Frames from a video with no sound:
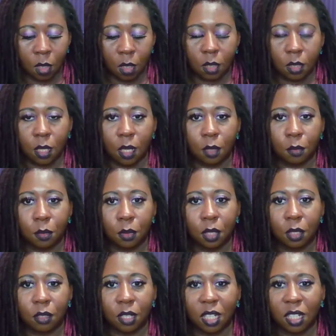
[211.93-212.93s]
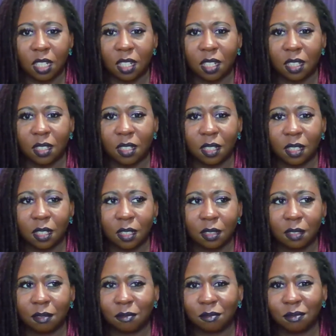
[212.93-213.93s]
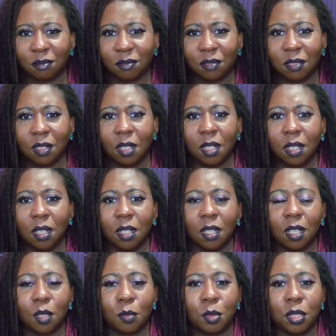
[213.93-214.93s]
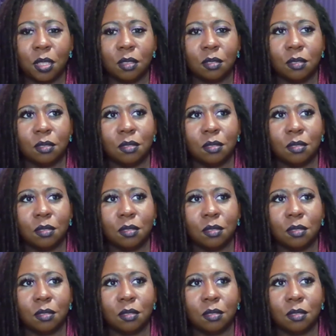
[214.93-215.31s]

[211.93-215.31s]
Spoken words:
that we created it. Like, I mean,